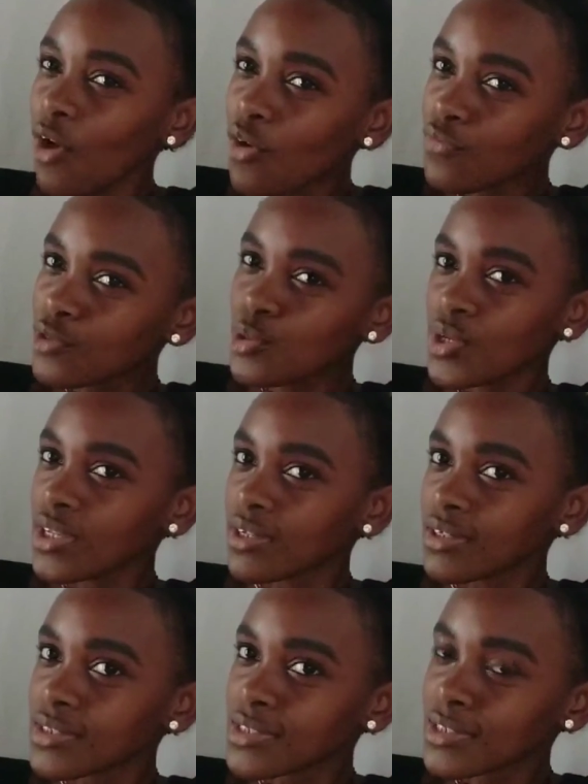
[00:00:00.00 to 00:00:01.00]
of
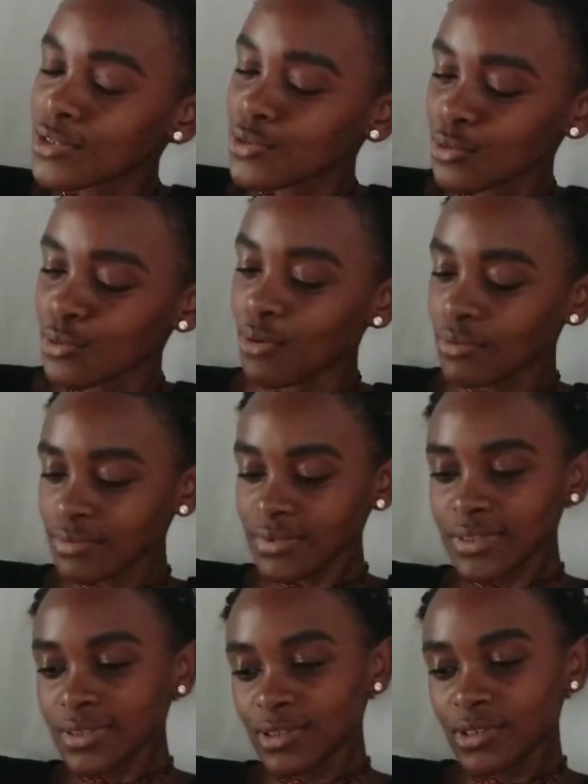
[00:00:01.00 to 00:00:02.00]
doing it, you know.
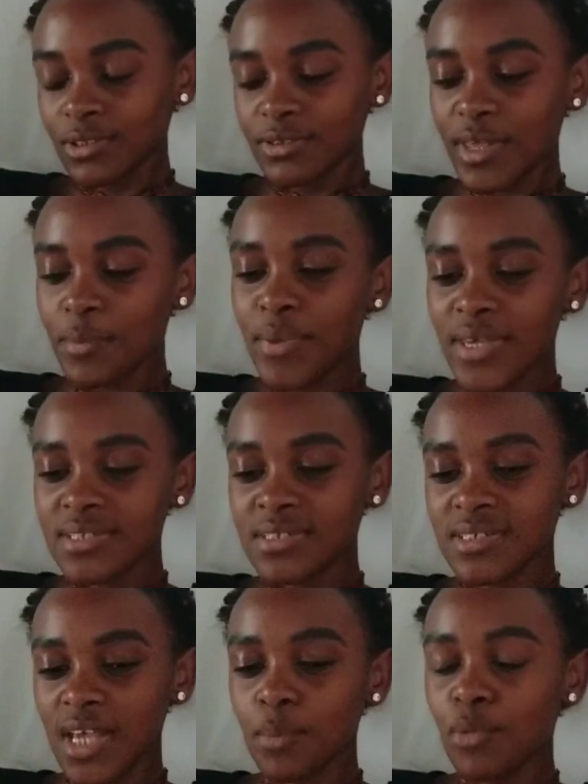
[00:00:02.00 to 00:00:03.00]
The
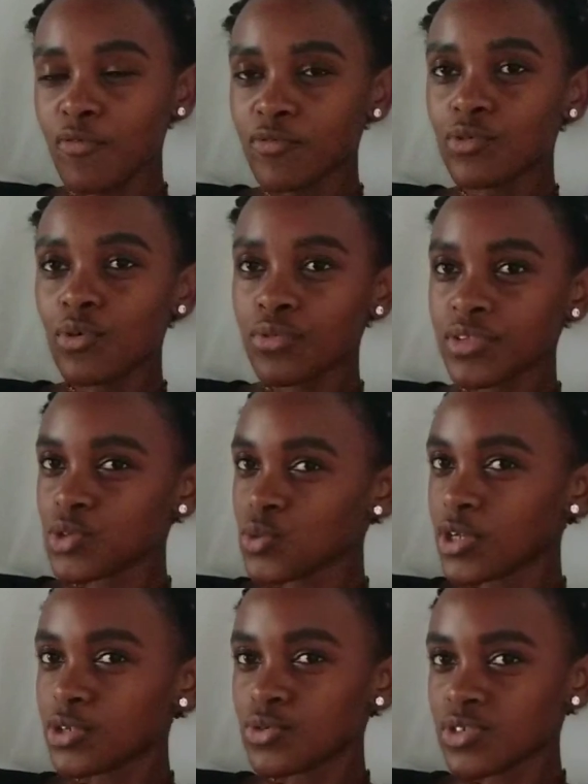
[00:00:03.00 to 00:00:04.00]
best type of growth is
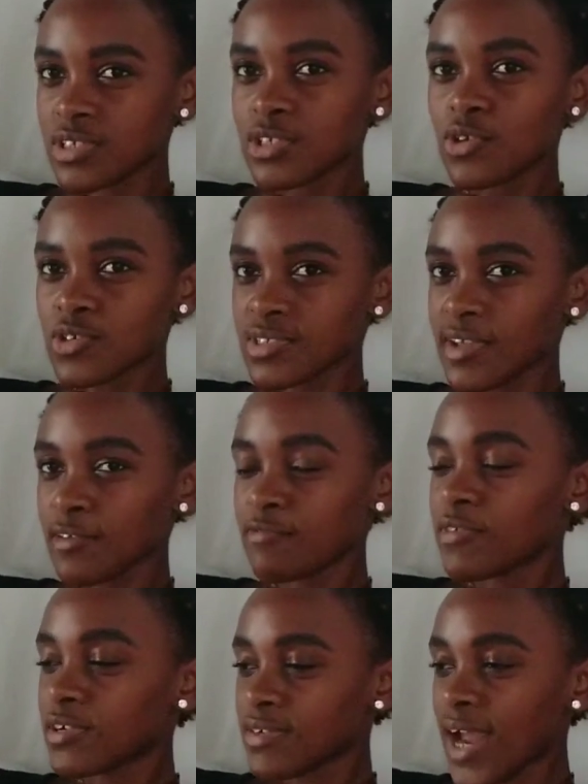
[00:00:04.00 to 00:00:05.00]
when you see
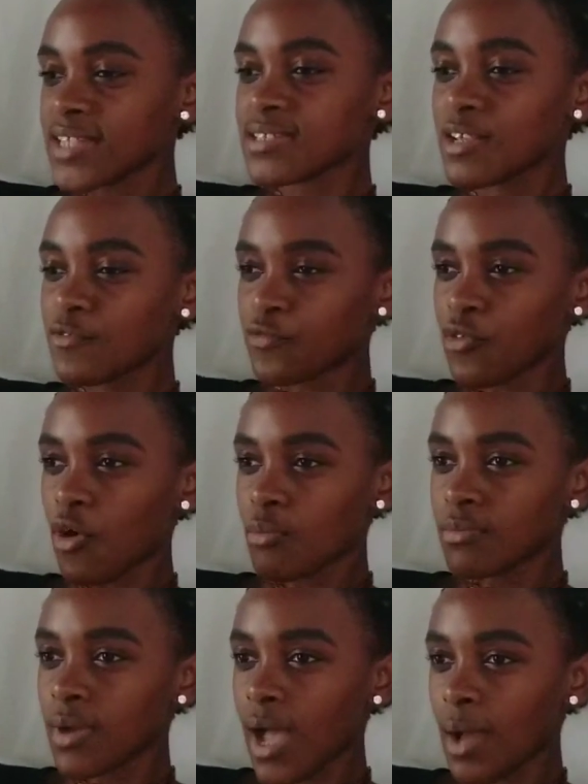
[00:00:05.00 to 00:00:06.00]
yourself rising
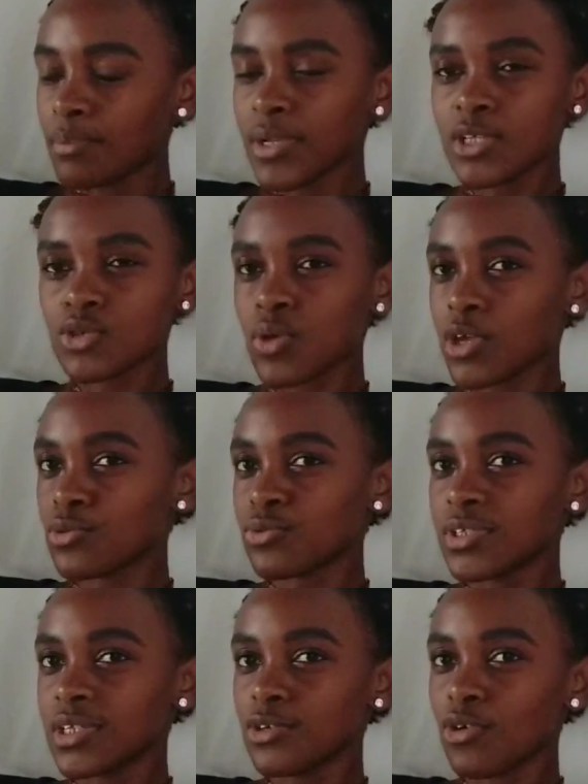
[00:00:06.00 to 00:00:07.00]
from a place where
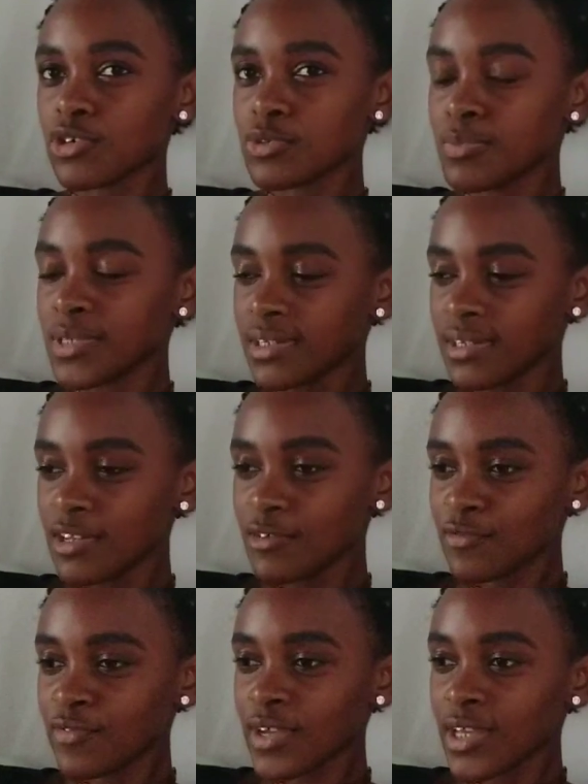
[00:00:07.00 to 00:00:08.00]
you did not
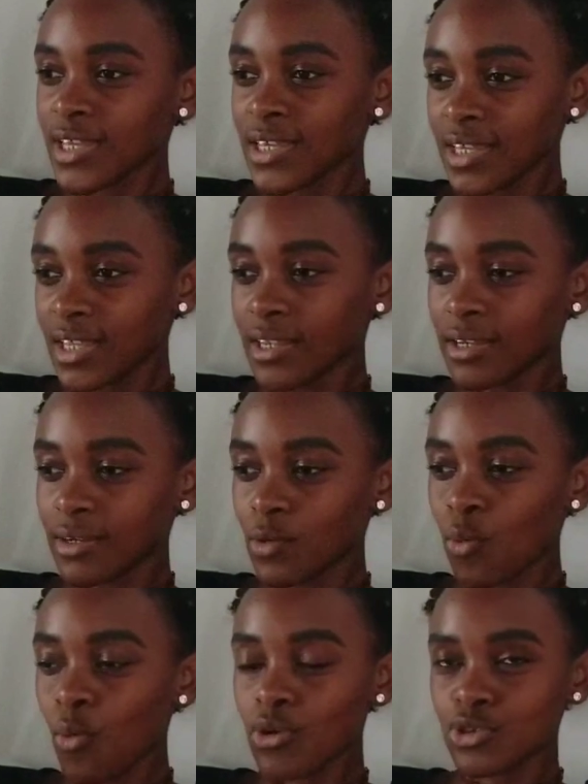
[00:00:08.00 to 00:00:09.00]
believe in
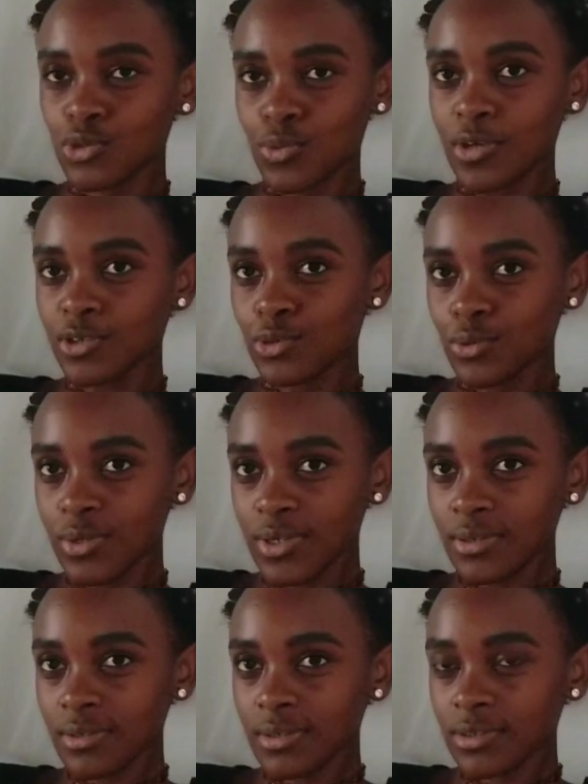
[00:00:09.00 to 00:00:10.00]
what you are
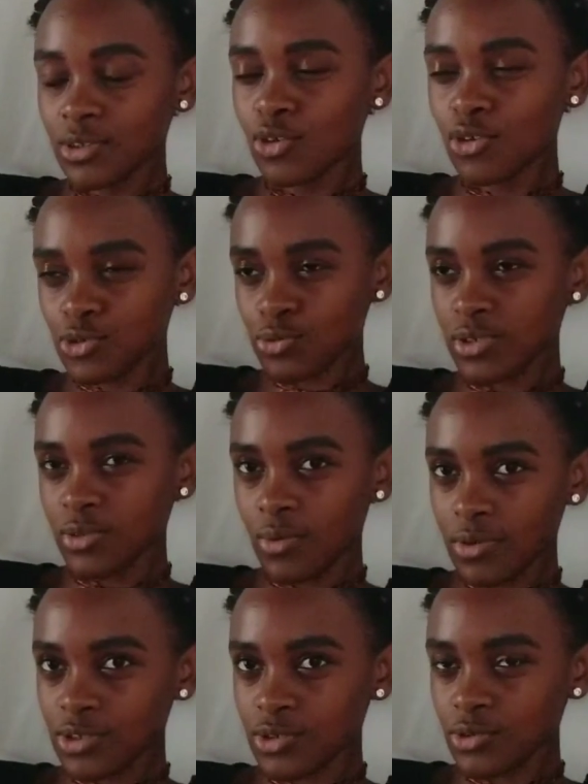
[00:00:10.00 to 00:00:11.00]
doing, not
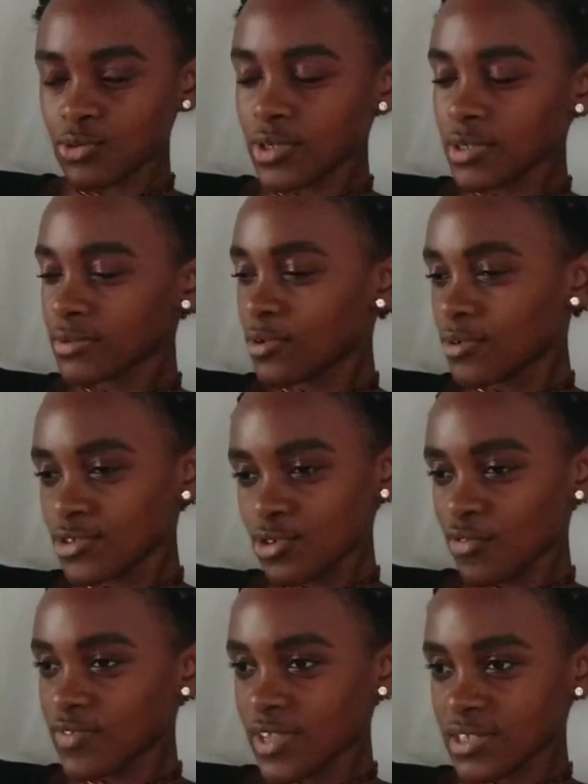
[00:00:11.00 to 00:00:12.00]
in what you're doing, because
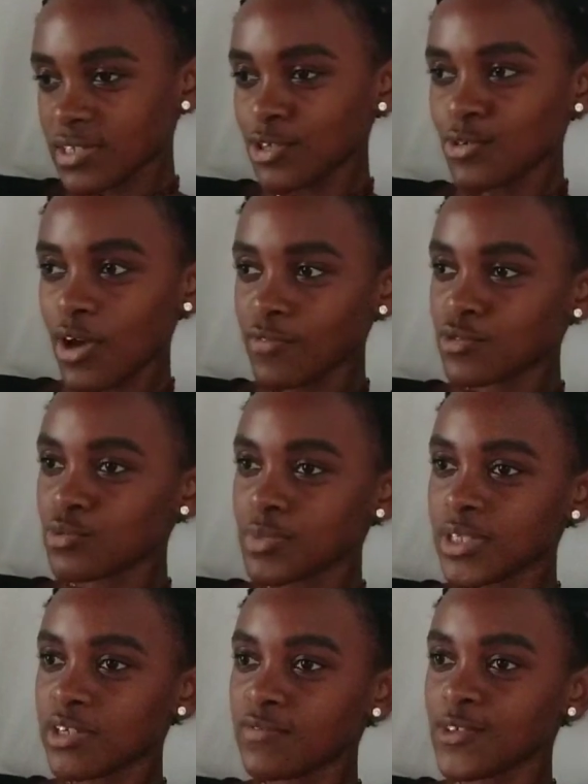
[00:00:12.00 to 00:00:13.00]
obviously you have to
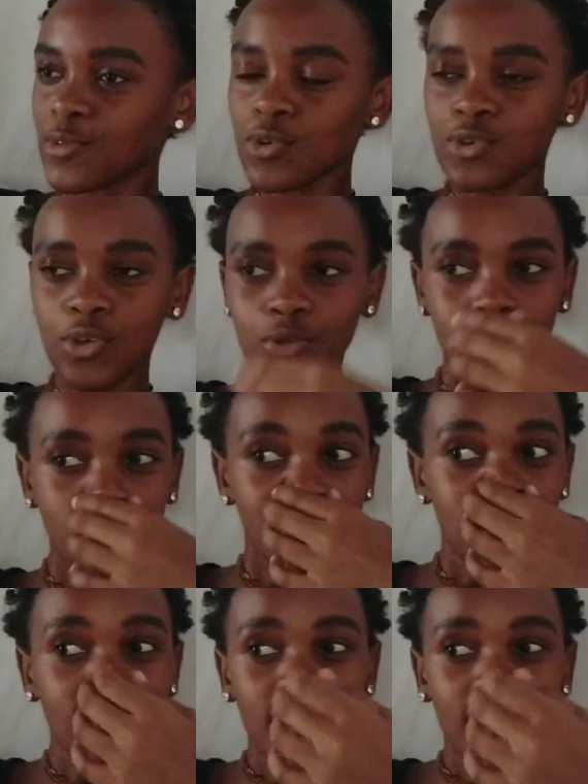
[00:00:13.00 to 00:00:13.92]
believe in what you're doing.